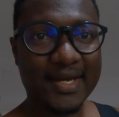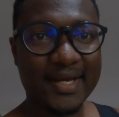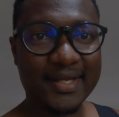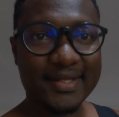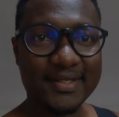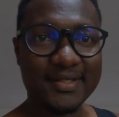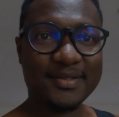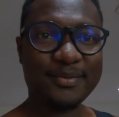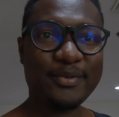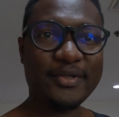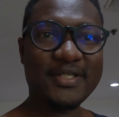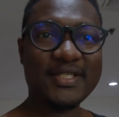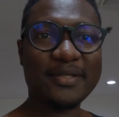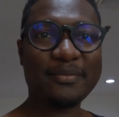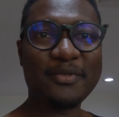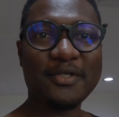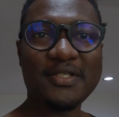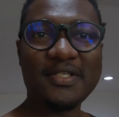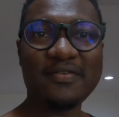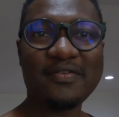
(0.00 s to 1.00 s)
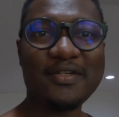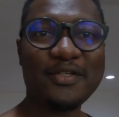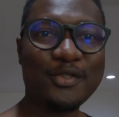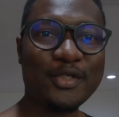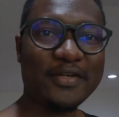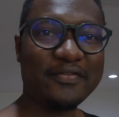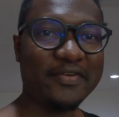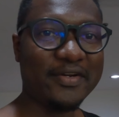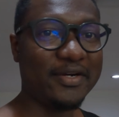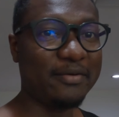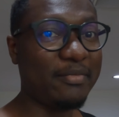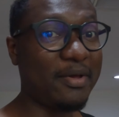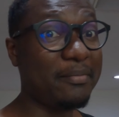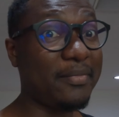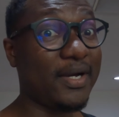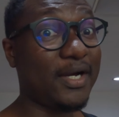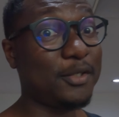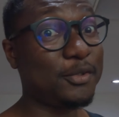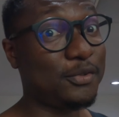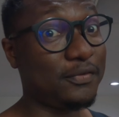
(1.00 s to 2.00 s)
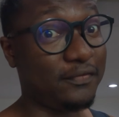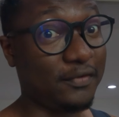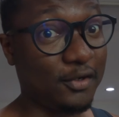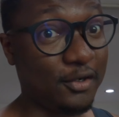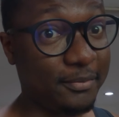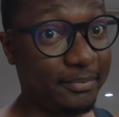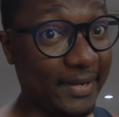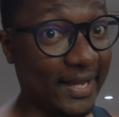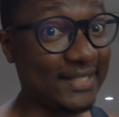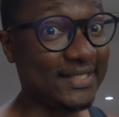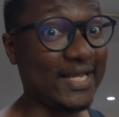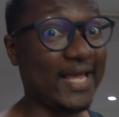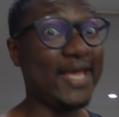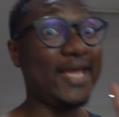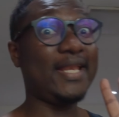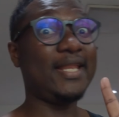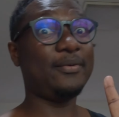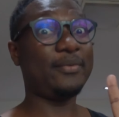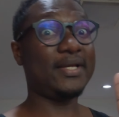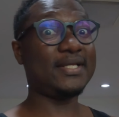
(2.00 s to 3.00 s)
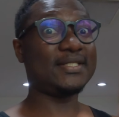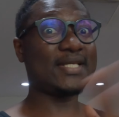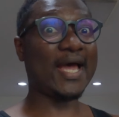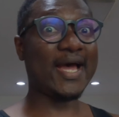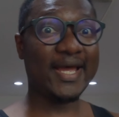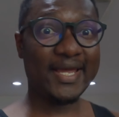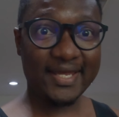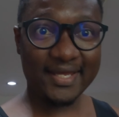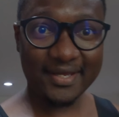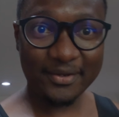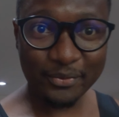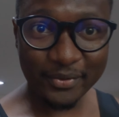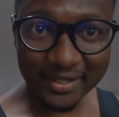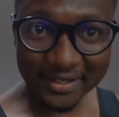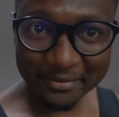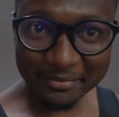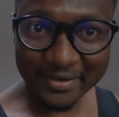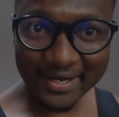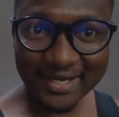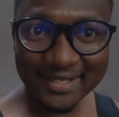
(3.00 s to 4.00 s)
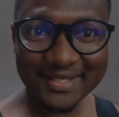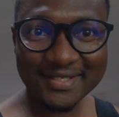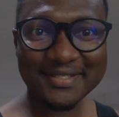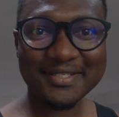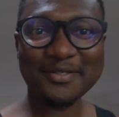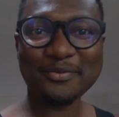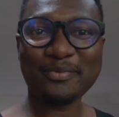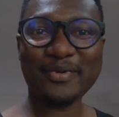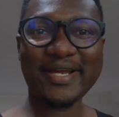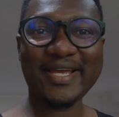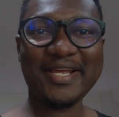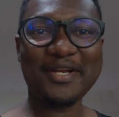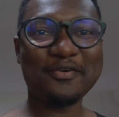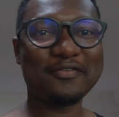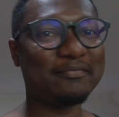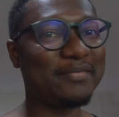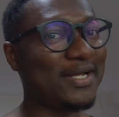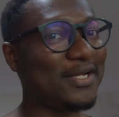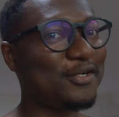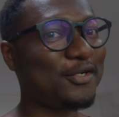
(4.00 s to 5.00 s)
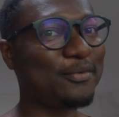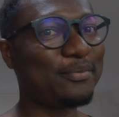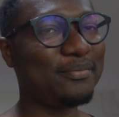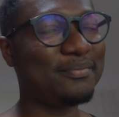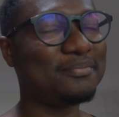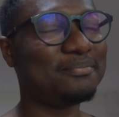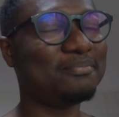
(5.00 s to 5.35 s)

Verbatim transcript: At this point, I'm not even sure if I remember how to vlog, but anyways, hi, welcome back. This is Bryan of Bangkok.